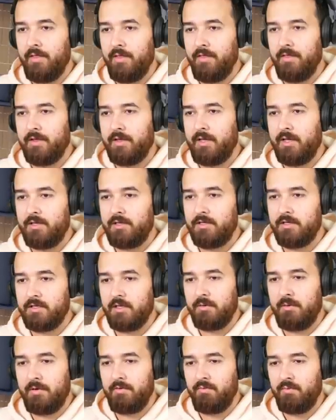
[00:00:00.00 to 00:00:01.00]
And then the kitchen's
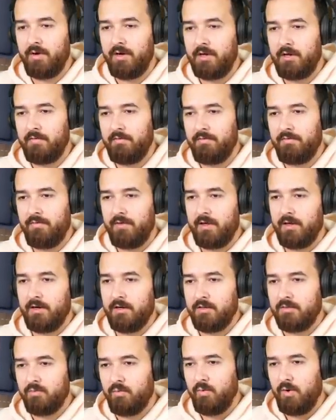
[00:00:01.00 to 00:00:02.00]
gonna be reconfigured
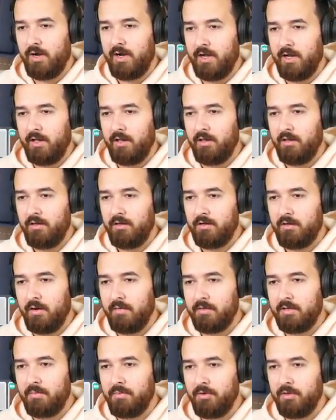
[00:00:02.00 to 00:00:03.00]
as well. I'm
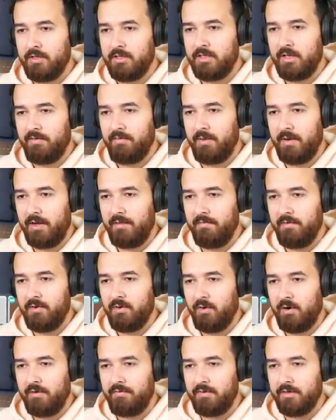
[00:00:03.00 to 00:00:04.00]
just gonna put all this stuff in my
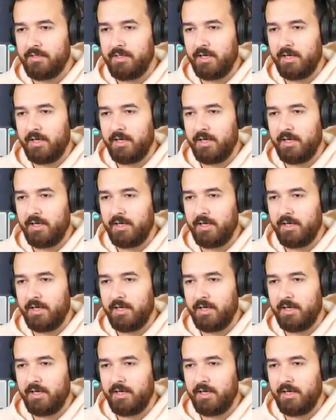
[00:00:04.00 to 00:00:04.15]
inventory for a